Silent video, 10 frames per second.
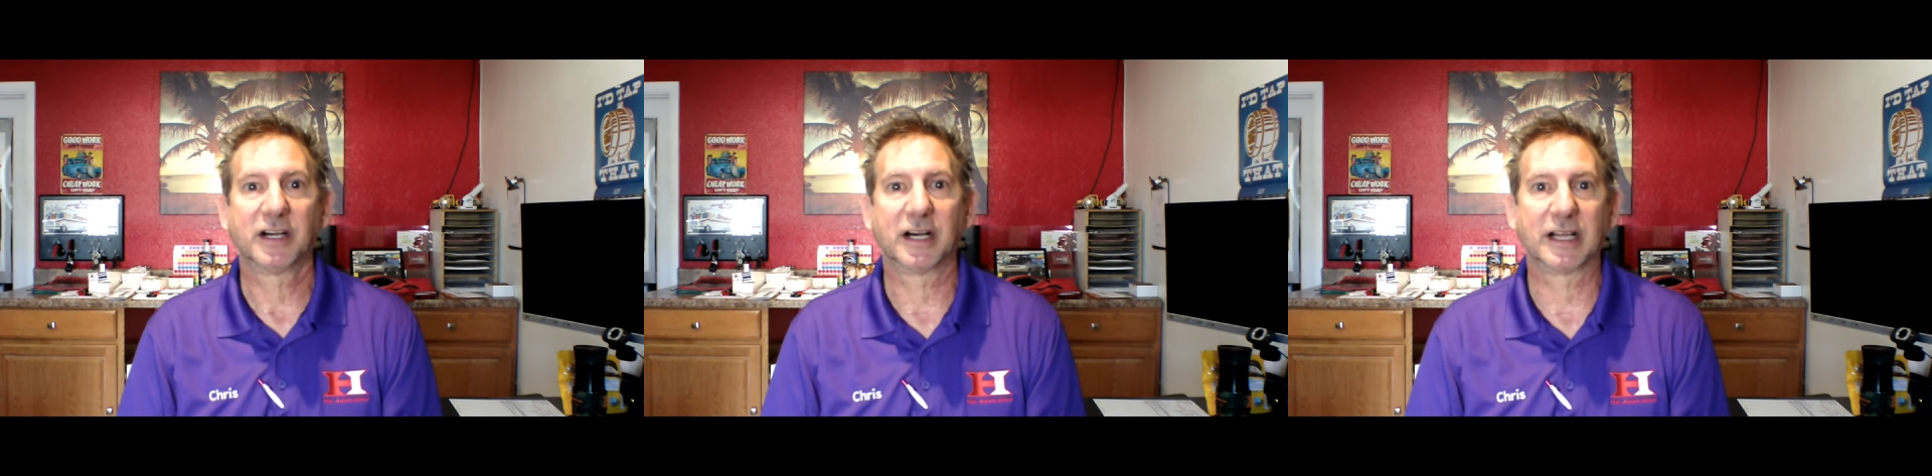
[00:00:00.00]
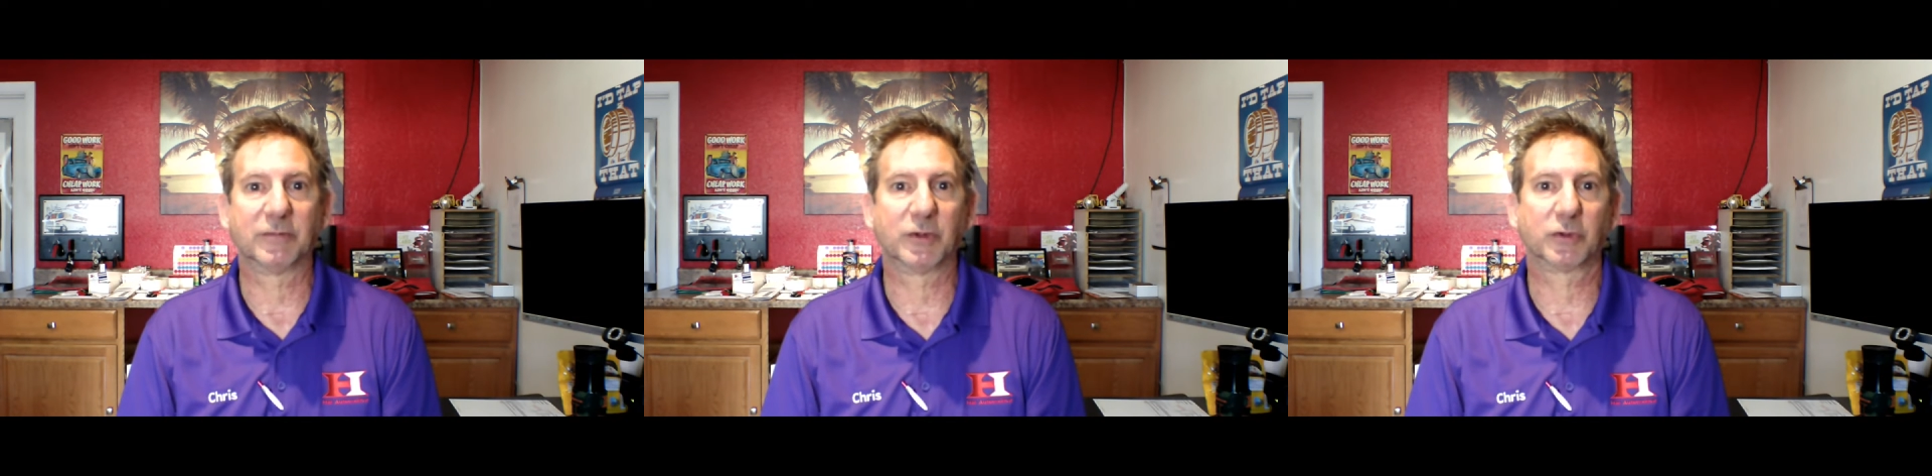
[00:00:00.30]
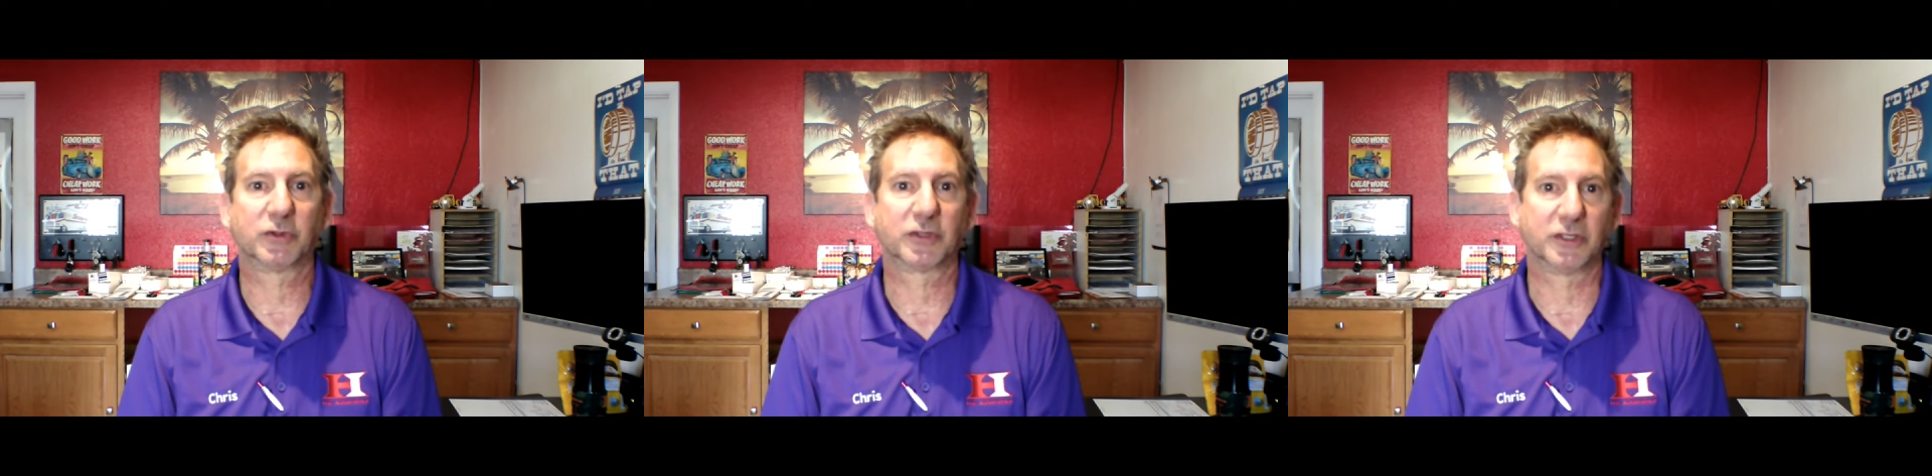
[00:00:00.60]
and we
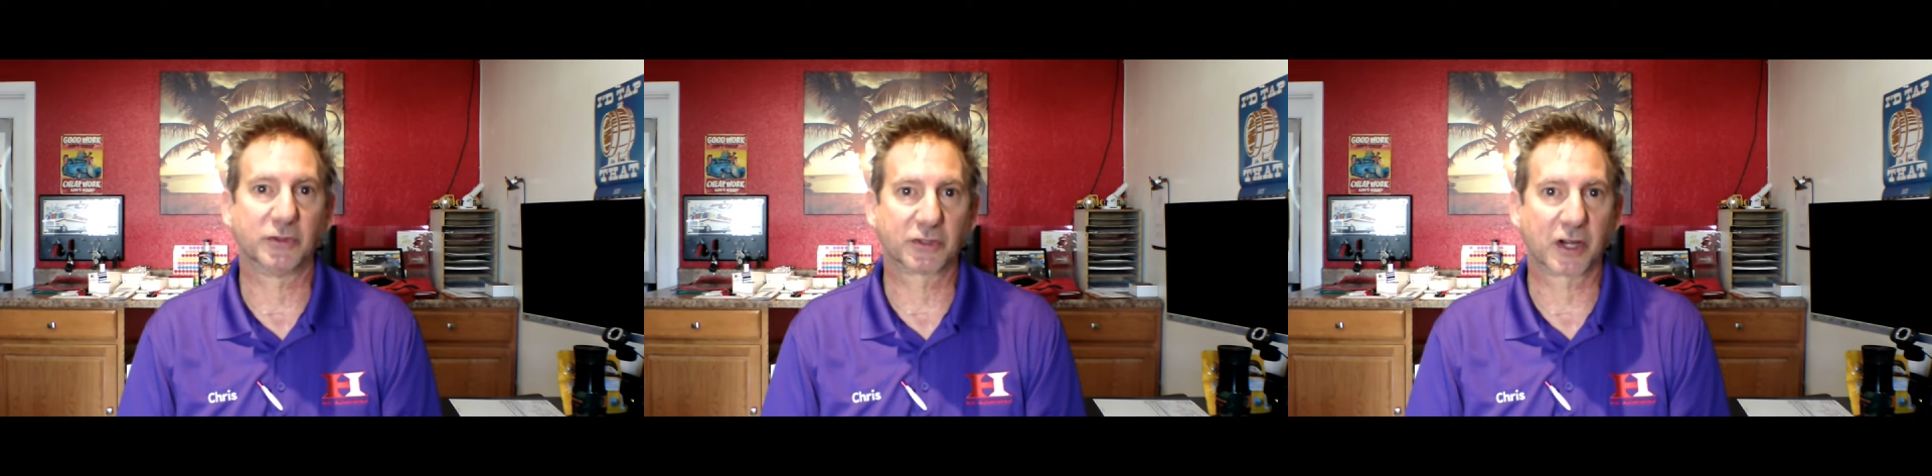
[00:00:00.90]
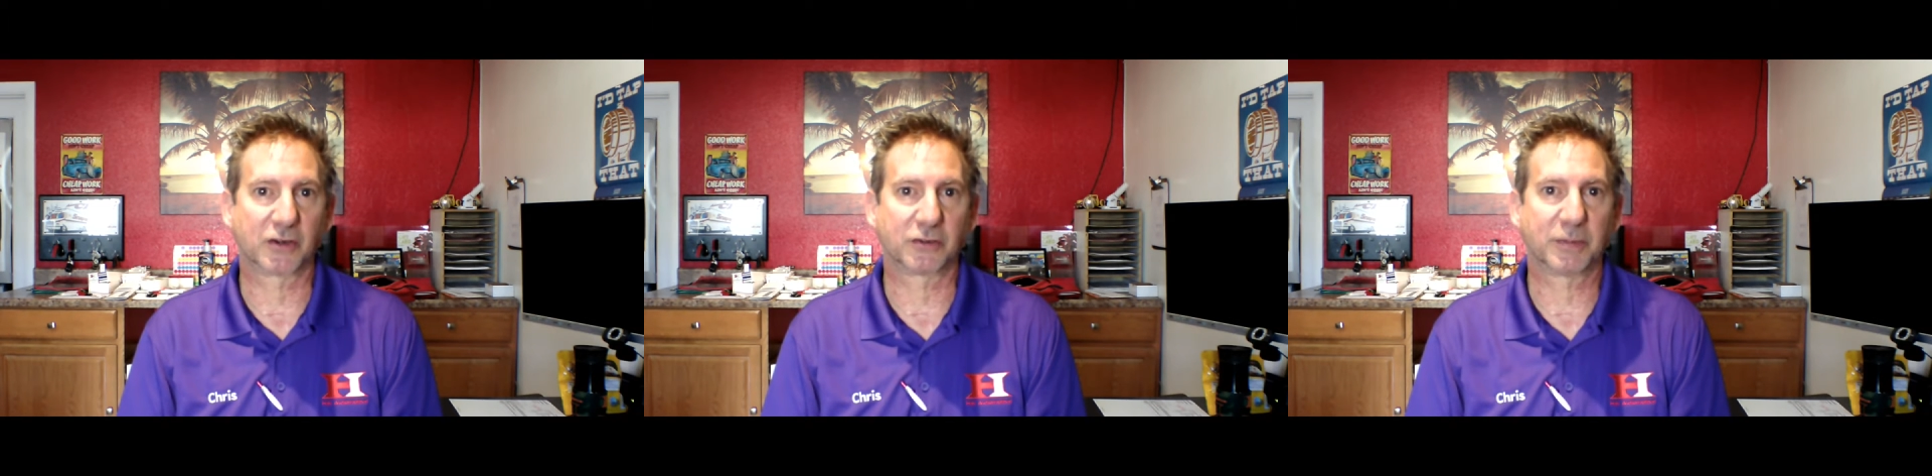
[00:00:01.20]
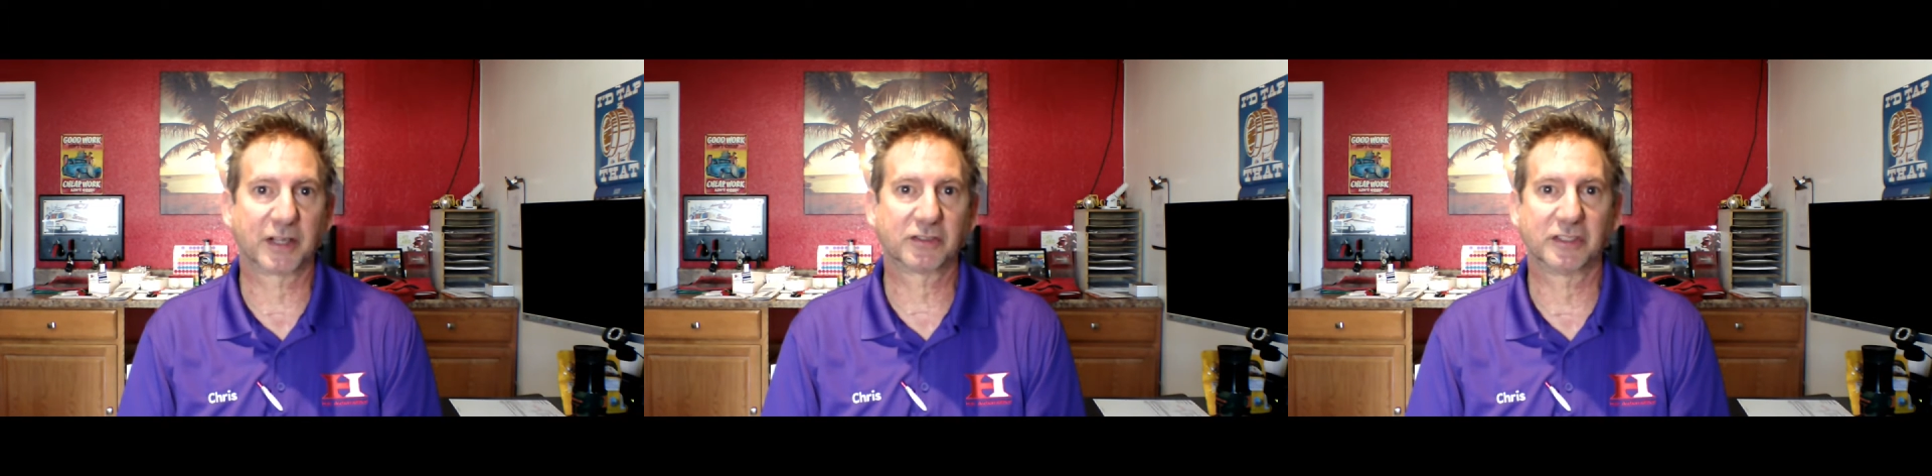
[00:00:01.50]
will do a used car
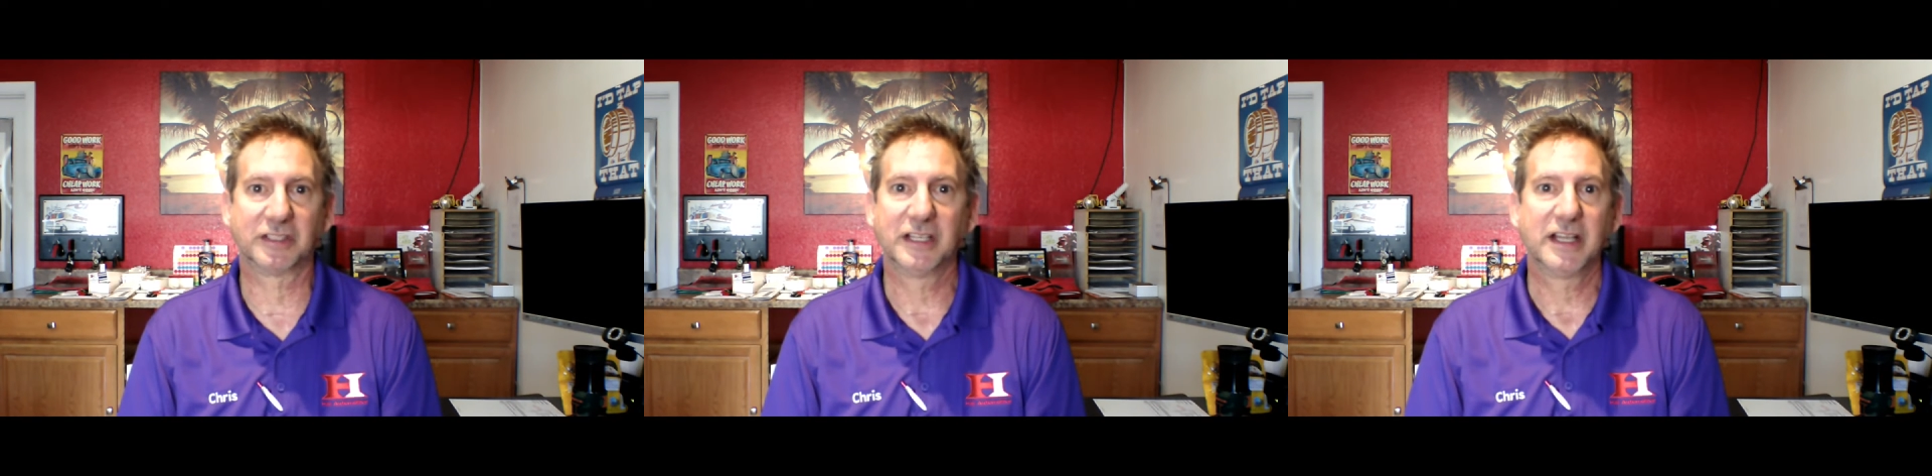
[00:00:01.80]
inspection